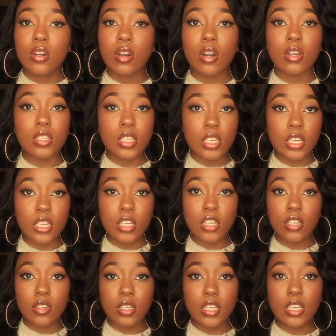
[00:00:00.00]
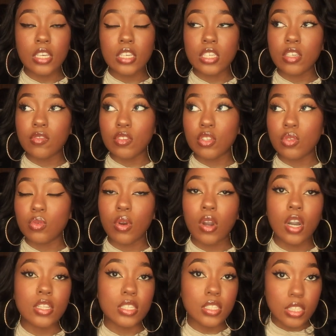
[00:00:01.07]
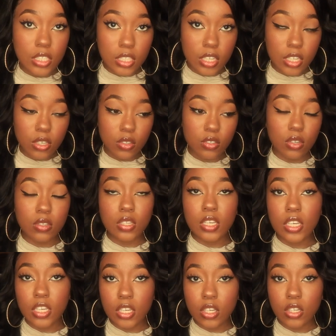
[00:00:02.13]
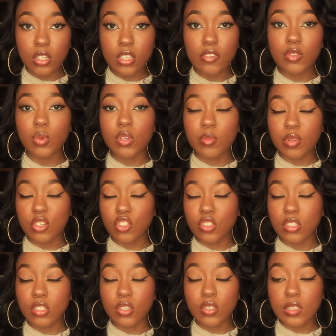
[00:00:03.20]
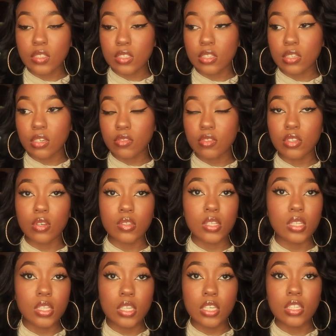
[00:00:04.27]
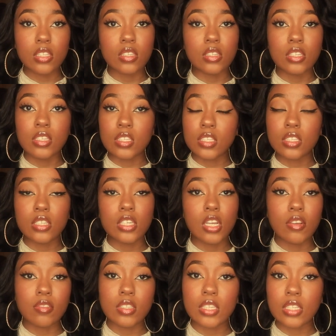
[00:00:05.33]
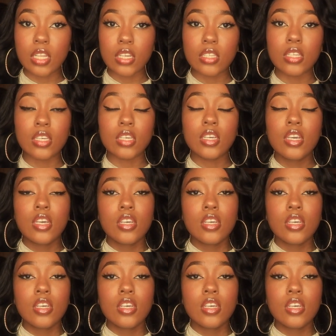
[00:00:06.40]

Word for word: on the hair and giving you all the details on the hair if you want to purchase it yourself you know the length the density everything like that